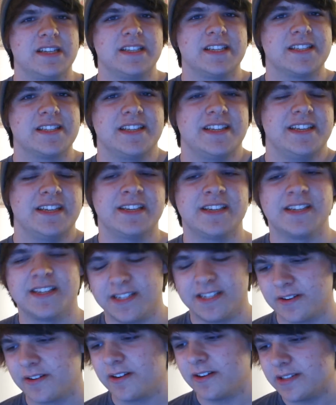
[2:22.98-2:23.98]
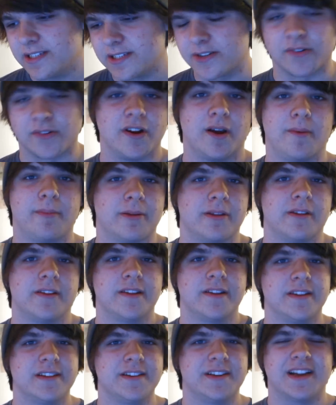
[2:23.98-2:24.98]
Disney, you're gonna screw up.
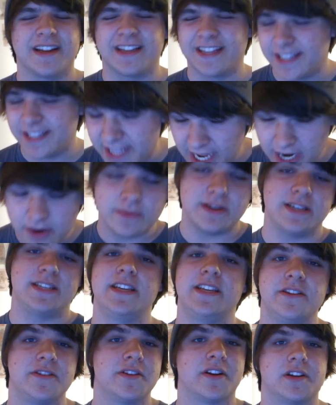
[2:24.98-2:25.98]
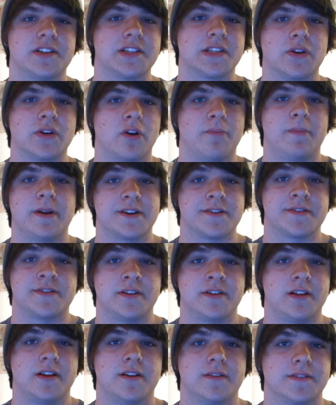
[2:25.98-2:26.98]
Guaranteed, you're gonna screw up Maker
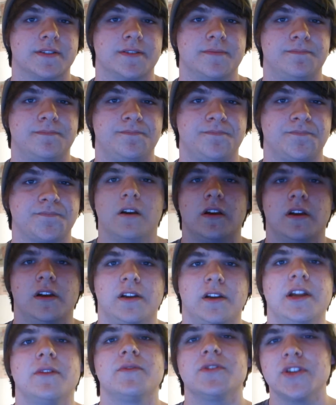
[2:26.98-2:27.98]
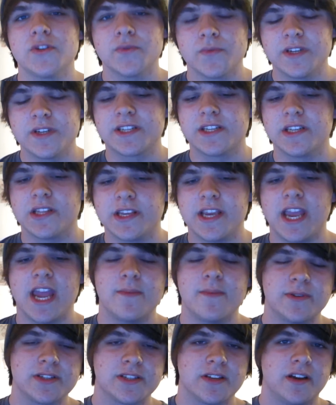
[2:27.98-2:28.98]
Studios. Now, just recently,
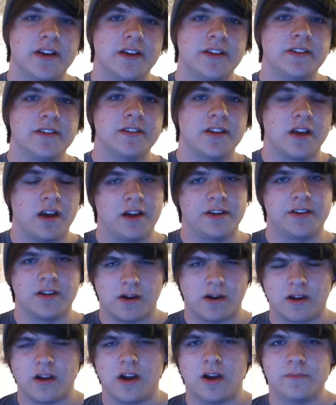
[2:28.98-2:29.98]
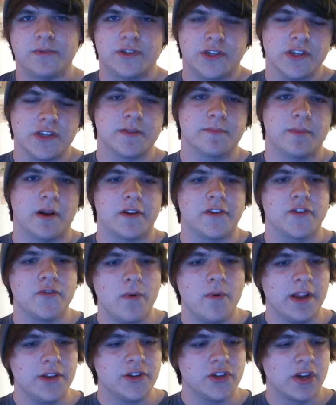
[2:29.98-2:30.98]
Amazon.com uh, just bought
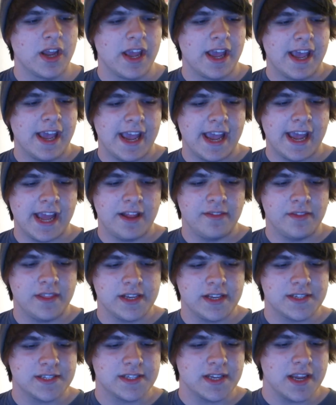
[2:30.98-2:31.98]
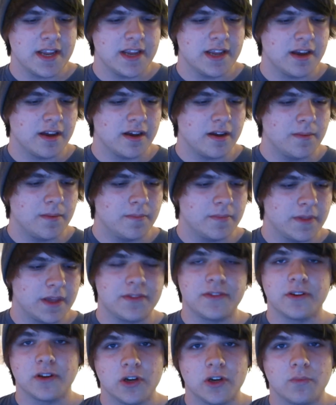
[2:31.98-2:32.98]
Twitch, and they say um,
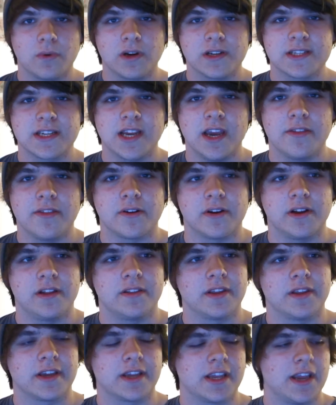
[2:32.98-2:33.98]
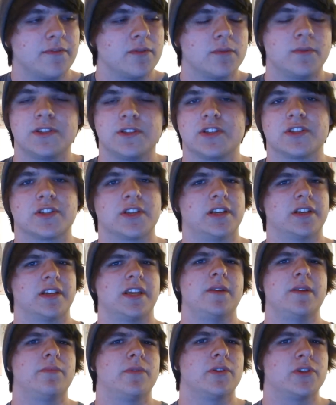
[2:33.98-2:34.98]
that they're gonna work together and like everyone's just gonna
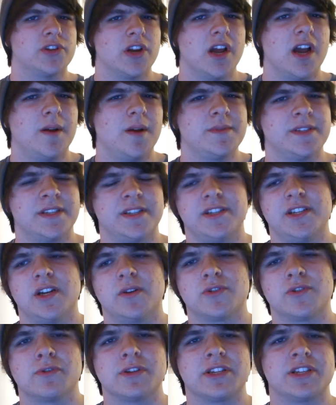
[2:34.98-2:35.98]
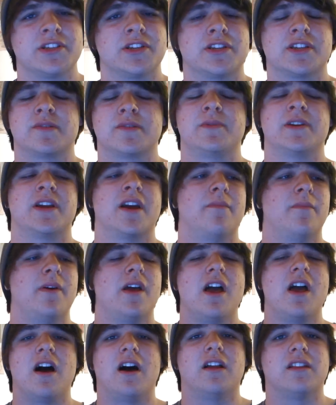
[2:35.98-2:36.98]
keep their jobs and you know Twitch has just become
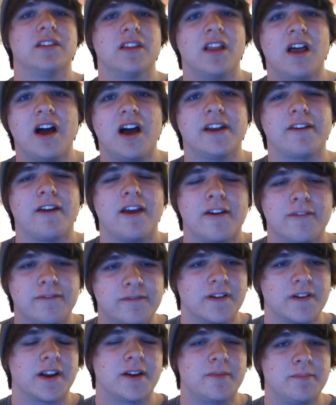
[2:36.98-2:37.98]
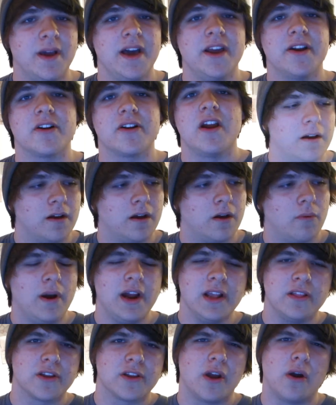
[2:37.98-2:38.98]
a lot friggin' better. A
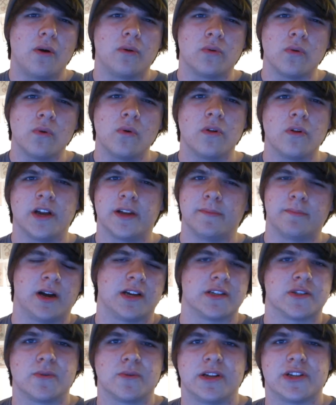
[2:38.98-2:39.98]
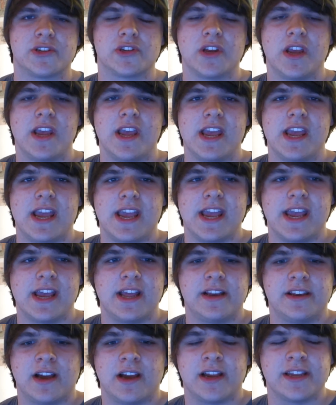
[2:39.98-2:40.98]
while ago Google had bought Twitch
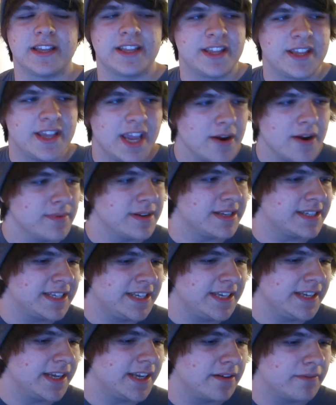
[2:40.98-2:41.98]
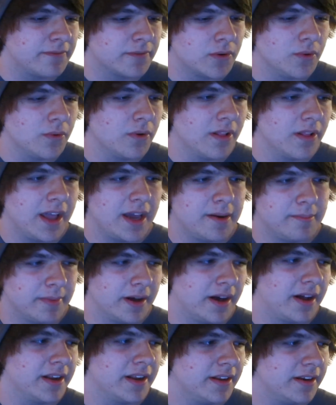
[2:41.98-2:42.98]
and I guarantee if Google had
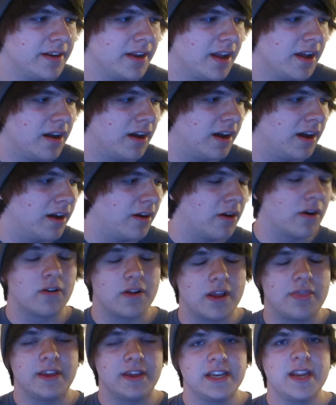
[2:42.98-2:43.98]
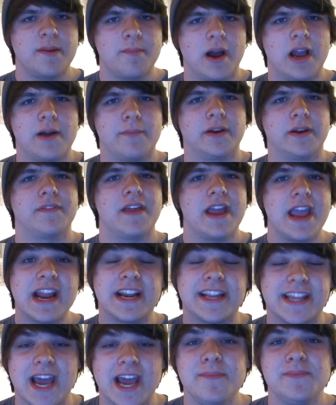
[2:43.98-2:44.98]
bought it, uh, or they did buy it, but if they
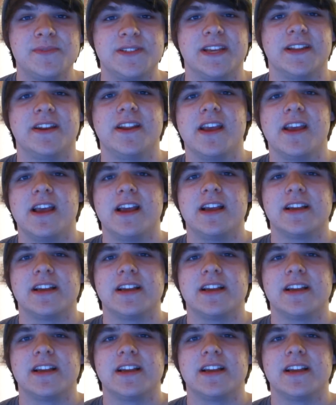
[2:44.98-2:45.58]
had kept it,